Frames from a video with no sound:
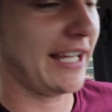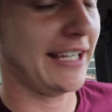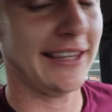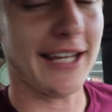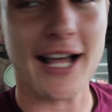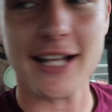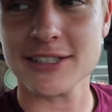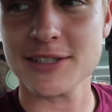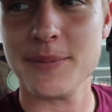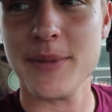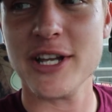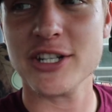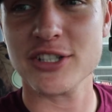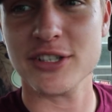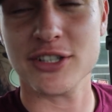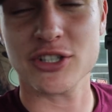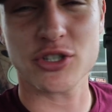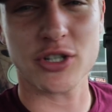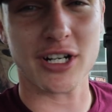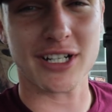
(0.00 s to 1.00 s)
And not to
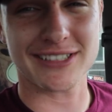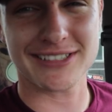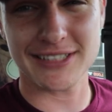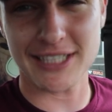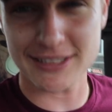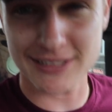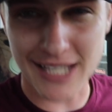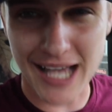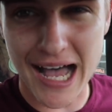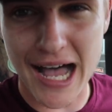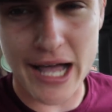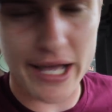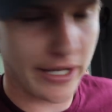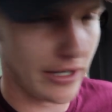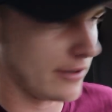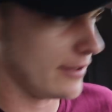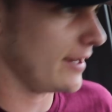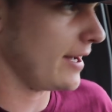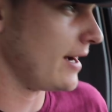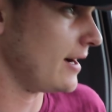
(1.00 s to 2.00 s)
mention the truck sits
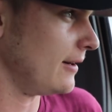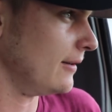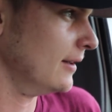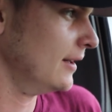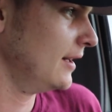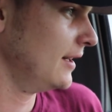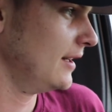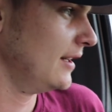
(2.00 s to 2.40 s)
higher now.